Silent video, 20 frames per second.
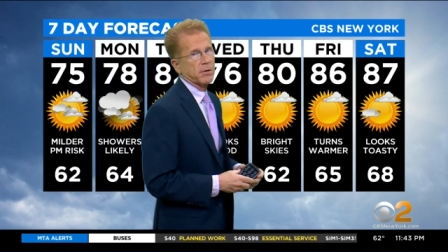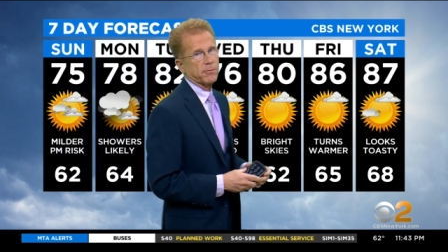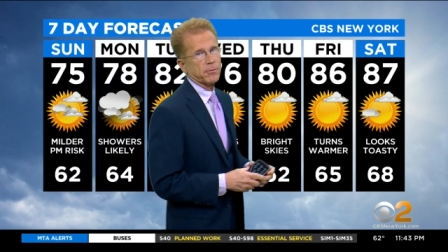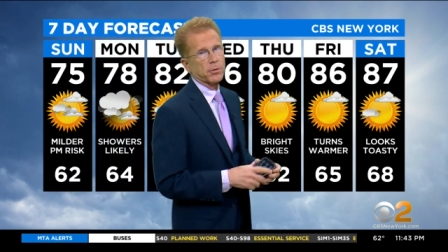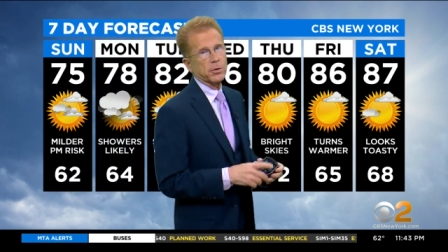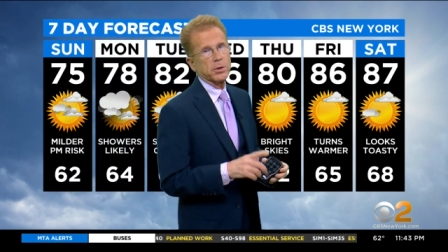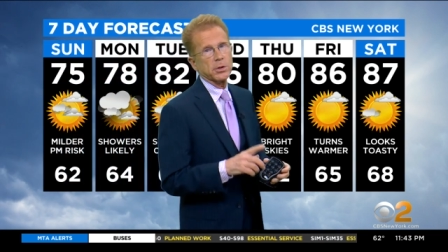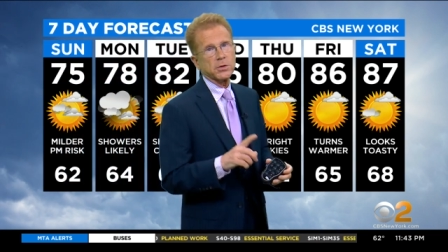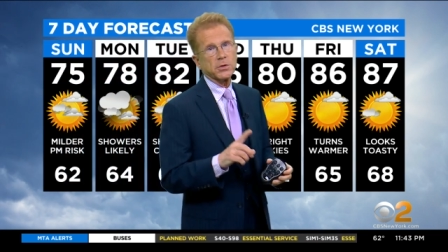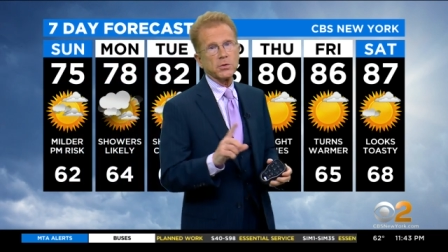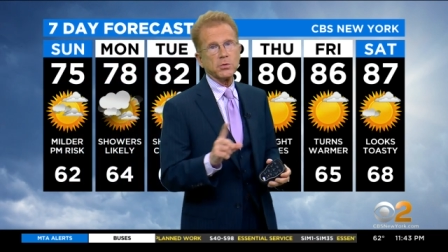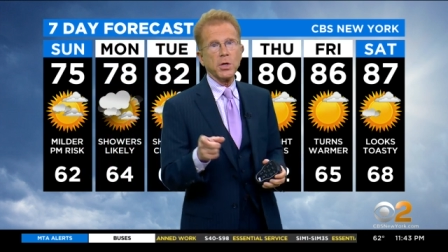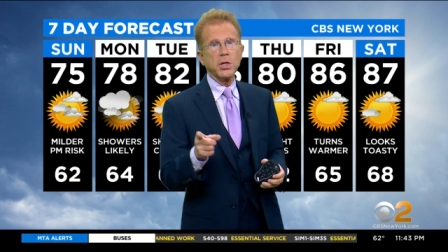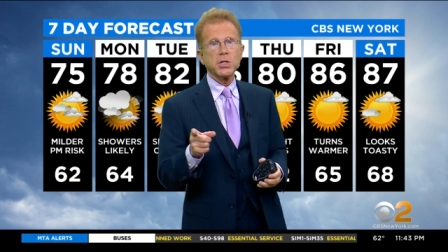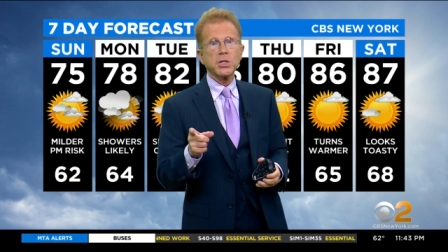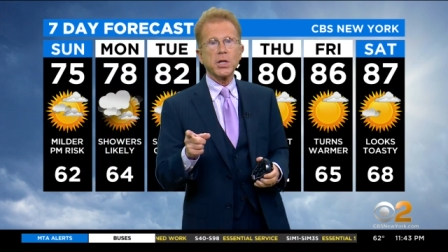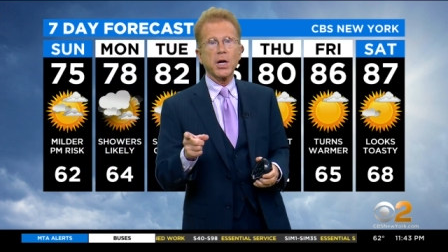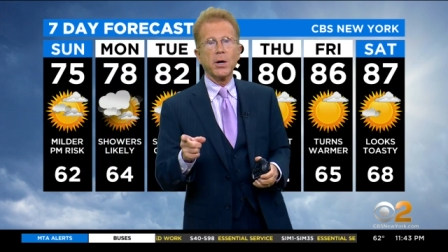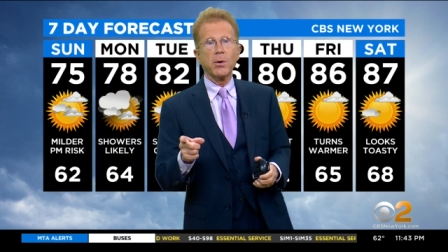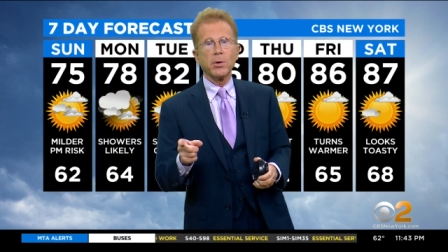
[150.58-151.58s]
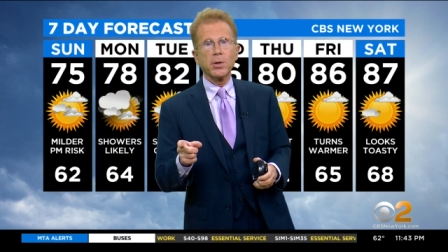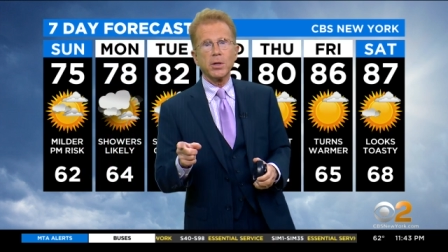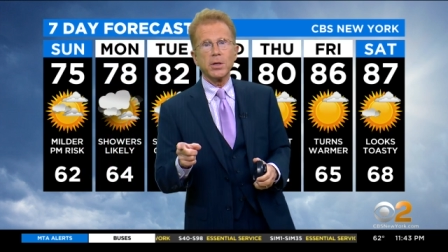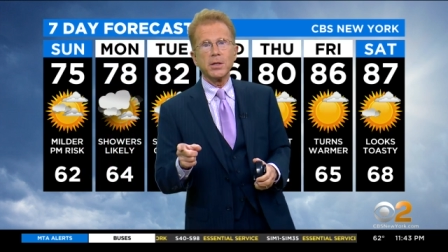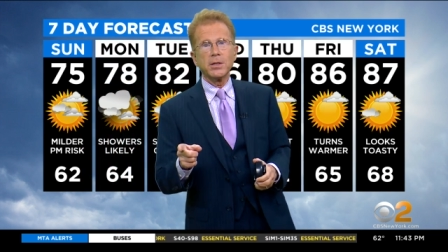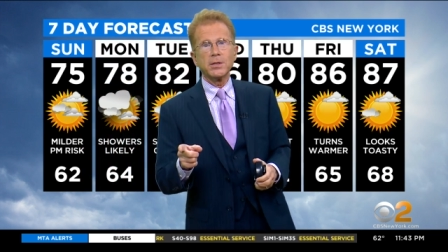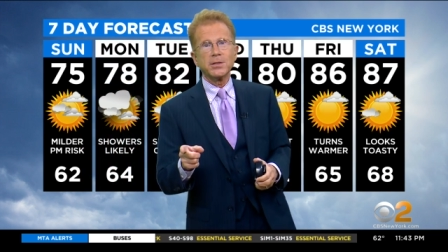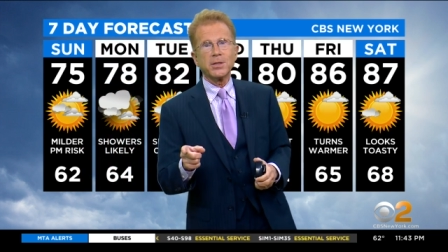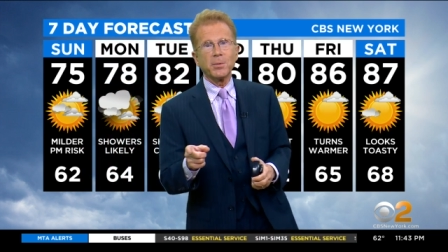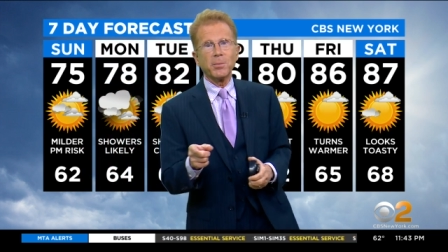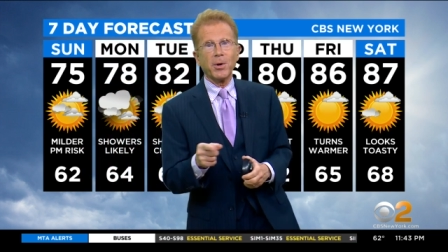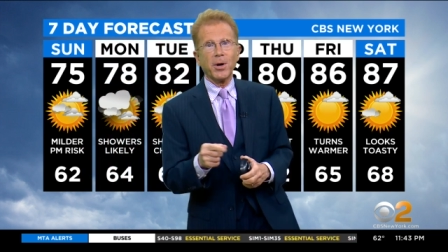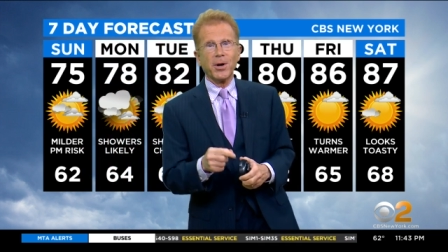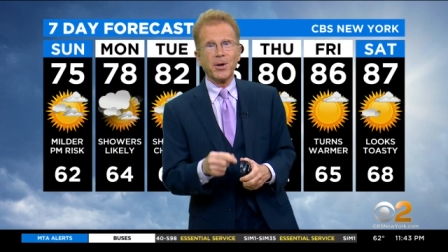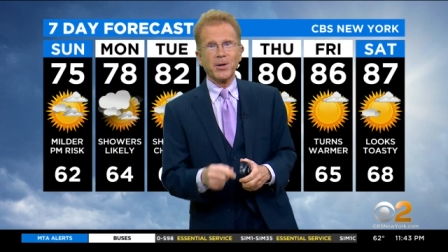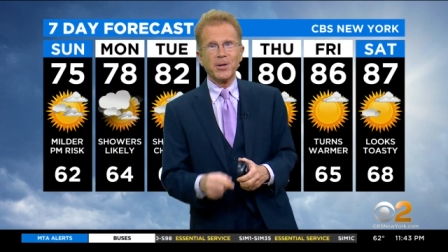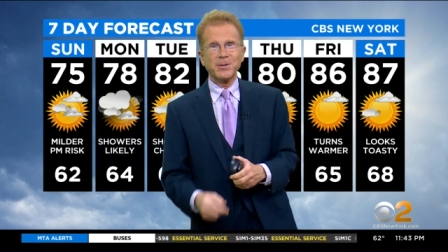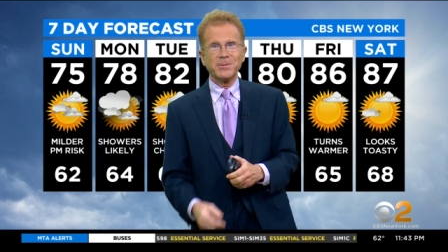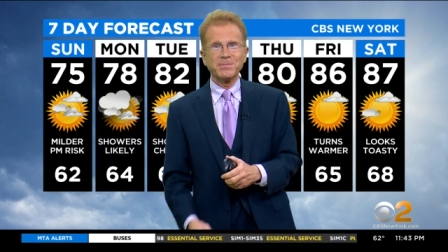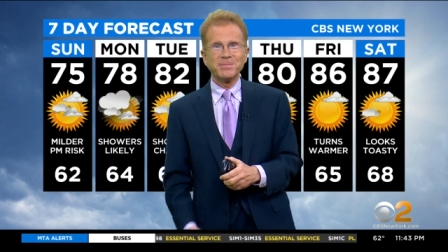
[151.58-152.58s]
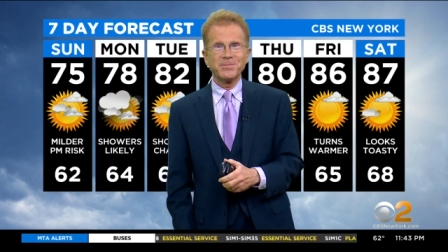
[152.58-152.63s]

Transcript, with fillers: out for a stray shower tomorrow.